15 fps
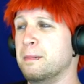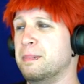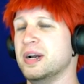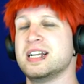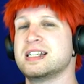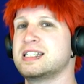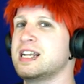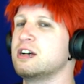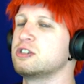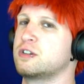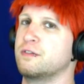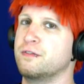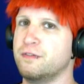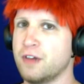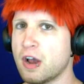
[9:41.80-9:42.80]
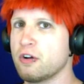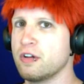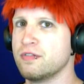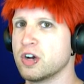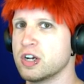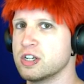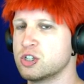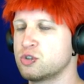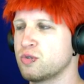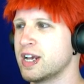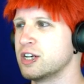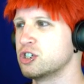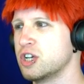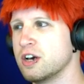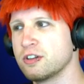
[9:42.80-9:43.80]
but it sounds very, very
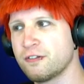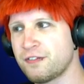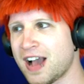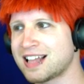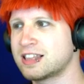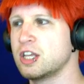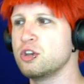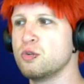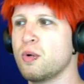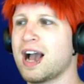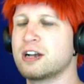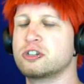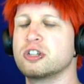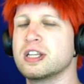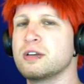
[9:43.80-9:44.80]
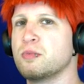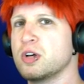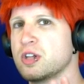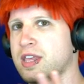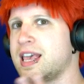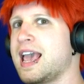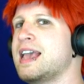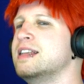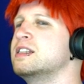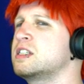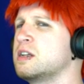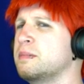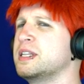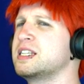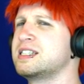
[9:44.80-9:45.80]
strange. Now, the fact that you actually will gain
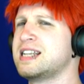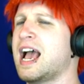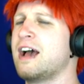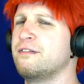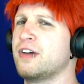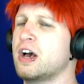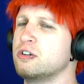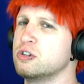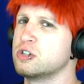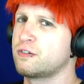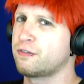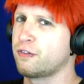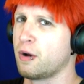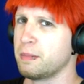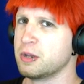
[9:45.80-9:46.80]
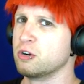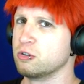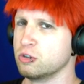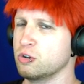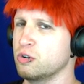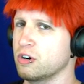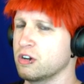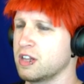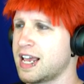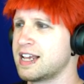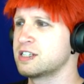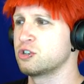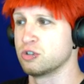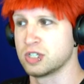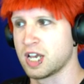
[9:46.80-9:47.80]
some of the stat values from your Lunar
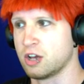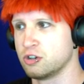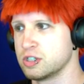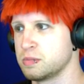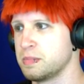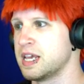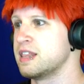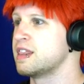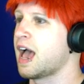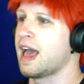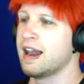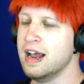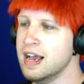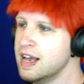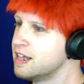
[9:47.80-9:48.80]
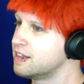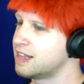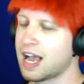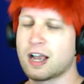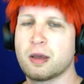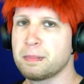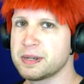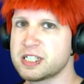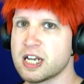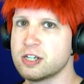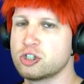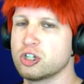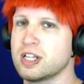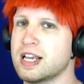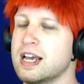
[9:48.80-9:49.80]
Lancer tells me that that could
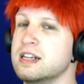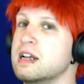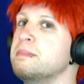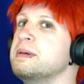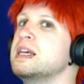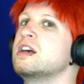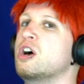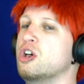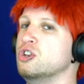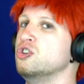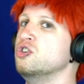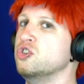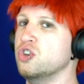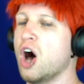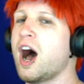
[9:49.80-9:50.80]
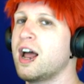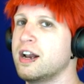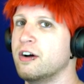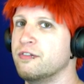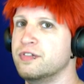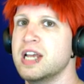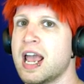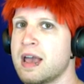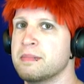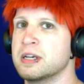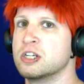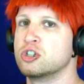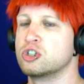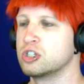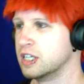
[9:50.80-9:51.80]
potentially end up being a lot of
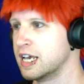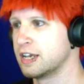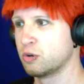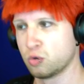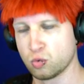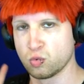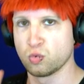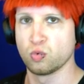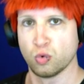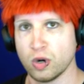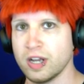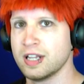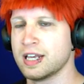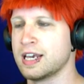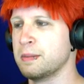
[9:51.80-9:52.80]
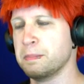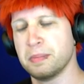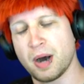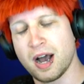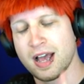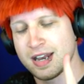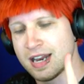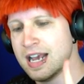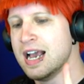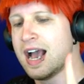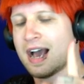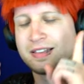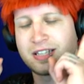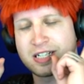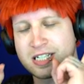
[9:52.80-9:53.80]
damage, like really. But
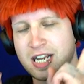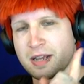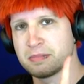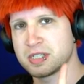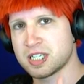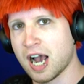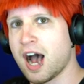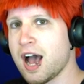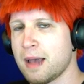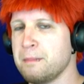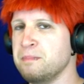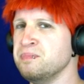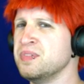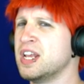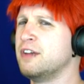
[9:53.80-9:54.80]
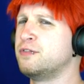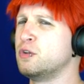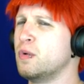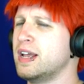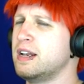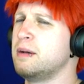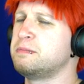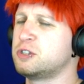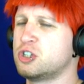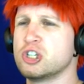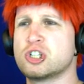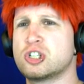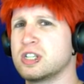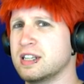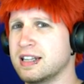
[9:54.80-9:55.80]
at the same time, if you end up
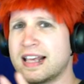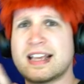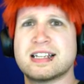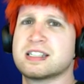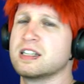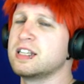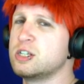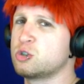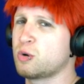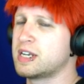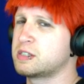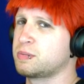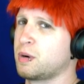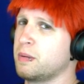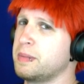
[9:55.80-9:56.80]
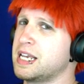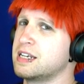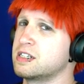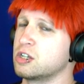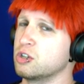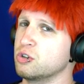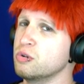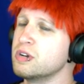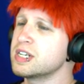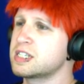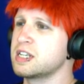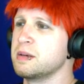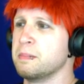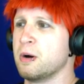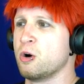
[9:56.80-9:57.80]
just lazily transforming into
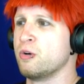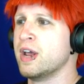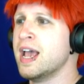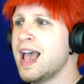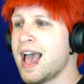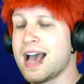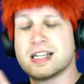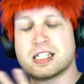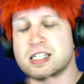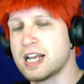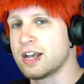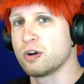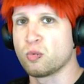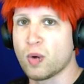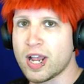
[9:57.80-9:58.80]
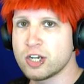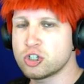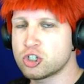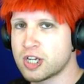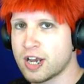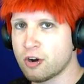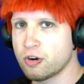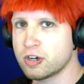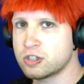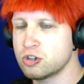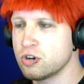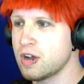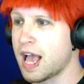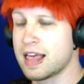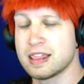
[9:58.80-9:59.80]
lunacy mode as say a ranged
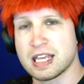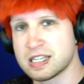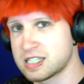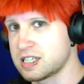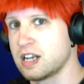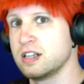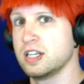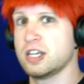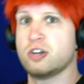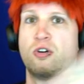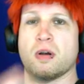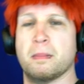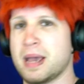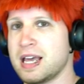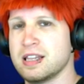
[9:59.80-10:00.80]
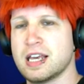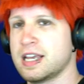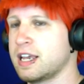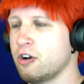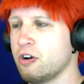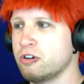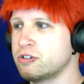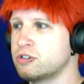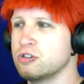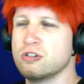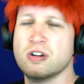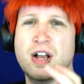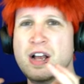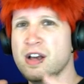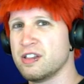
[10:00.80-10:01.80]
character and then suddenly you're a melee
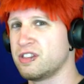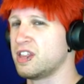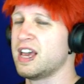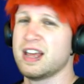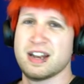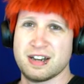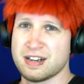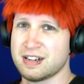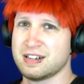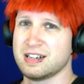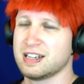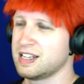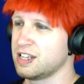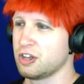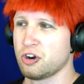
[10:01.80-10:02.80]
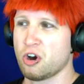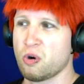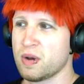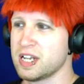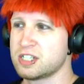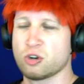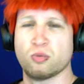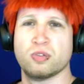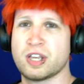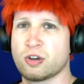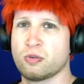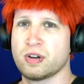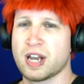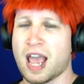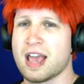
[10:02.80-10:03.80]
character, then you know it's only
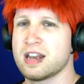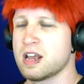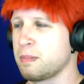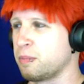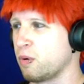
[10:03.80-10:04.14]
going to end up